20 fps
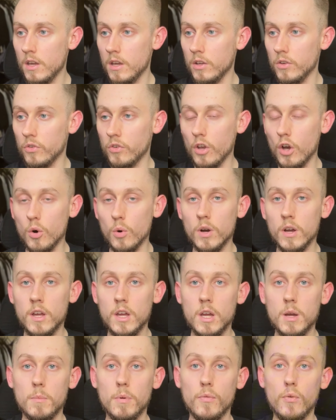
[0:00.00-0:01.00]
So
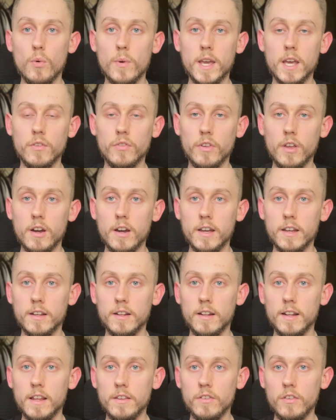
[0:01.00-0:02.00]
before we get
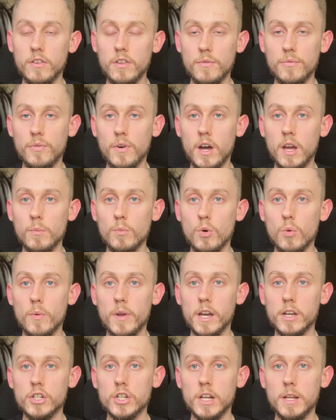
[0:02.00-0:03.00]
started, let's define what
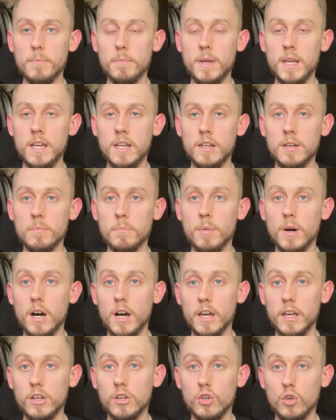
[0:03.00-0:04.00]
we actually mean
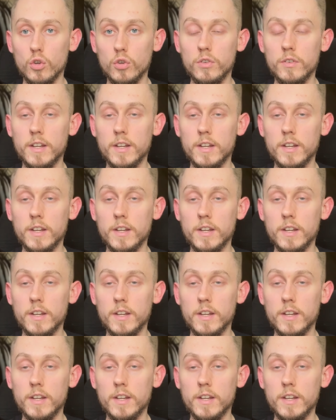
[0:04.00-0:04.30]
by good